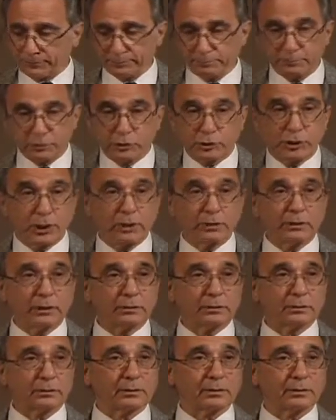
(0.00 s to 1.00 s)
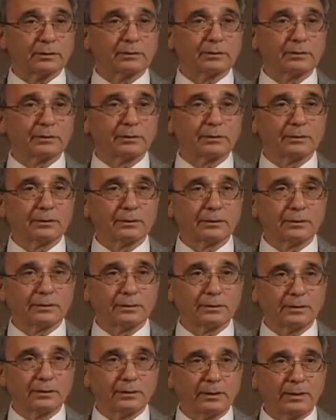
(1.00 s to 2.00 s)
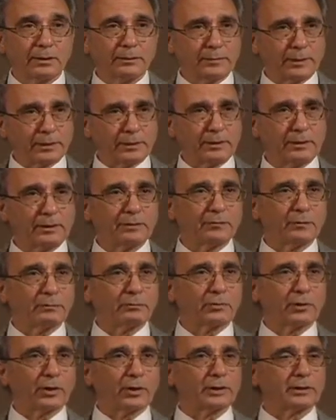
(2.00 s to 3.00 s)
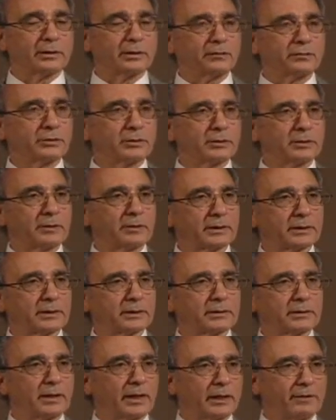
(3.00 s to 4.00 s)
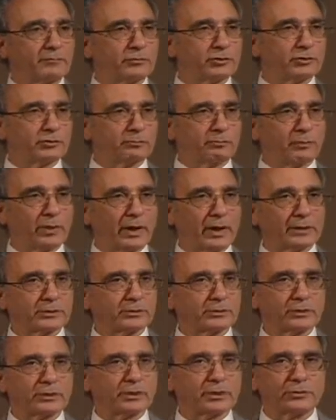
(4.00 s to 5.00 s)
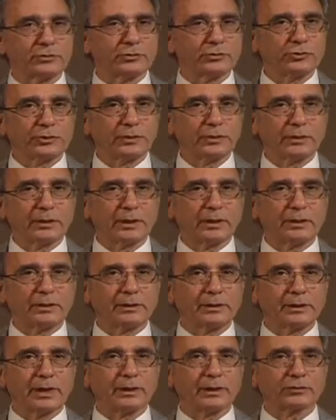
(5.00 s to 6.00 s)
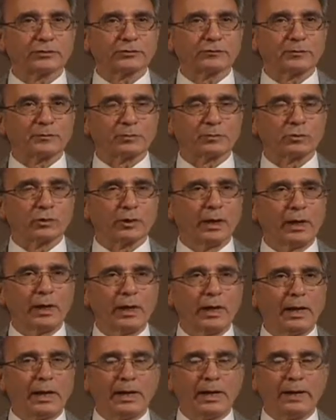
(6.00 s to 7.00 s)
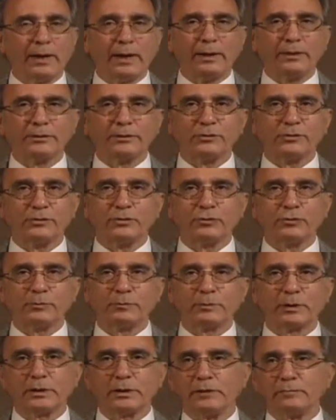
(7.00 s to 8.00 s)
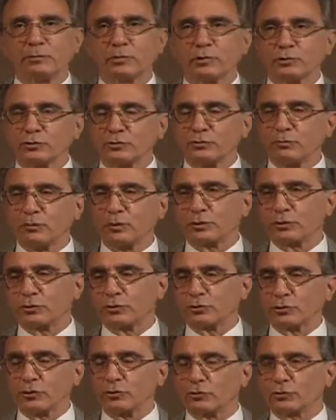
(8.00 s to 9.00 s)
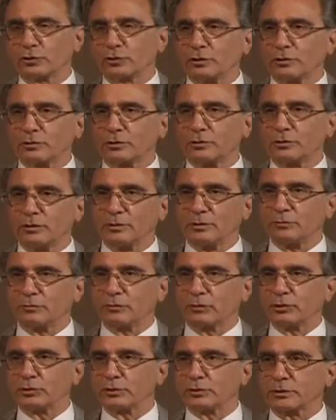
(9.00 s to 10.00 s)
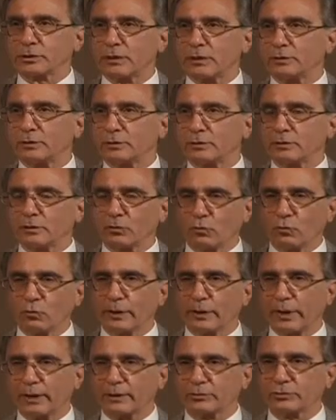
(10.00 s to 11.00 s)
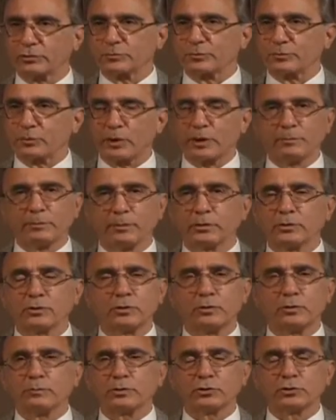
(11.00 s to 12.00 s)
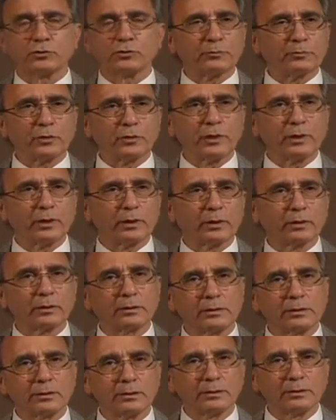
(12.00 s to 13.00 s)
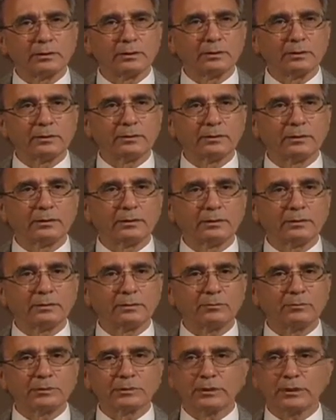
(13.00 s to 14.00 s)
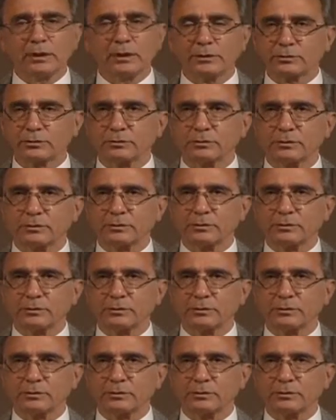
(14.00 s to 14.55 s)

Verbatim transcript: but you got nothing. Anybody here ever pray and it seemed like the, the heavens are brass eh, and you didn't get any answer from the Lord? And, and you, you believe because you went to the church and the, and the preacher said that the Lord answers prayer, but, you, but your prayer wasn't answered.